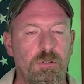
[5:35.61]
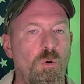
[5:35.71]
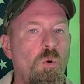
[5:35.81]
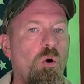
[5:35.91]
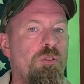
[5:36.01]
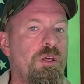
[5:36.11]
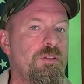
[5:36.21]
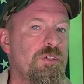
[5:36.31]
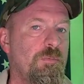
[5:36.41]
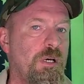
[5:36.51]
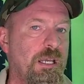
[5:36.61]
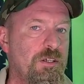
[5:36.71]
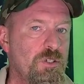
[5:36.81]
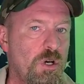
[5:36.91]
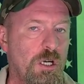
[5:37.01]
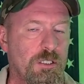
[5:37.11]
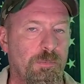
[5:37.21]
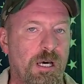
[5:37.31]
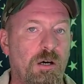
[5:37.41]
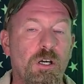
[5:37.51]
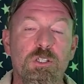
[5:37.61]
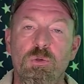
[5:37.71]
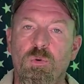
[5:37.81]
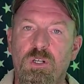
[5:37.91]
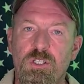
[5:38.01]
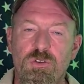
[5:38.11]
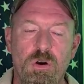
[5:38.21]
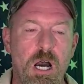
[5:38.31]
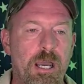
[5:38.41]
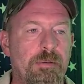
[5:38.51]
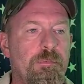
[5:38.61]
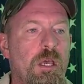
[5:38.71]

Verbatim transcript: or that somebody has talked about and you want to try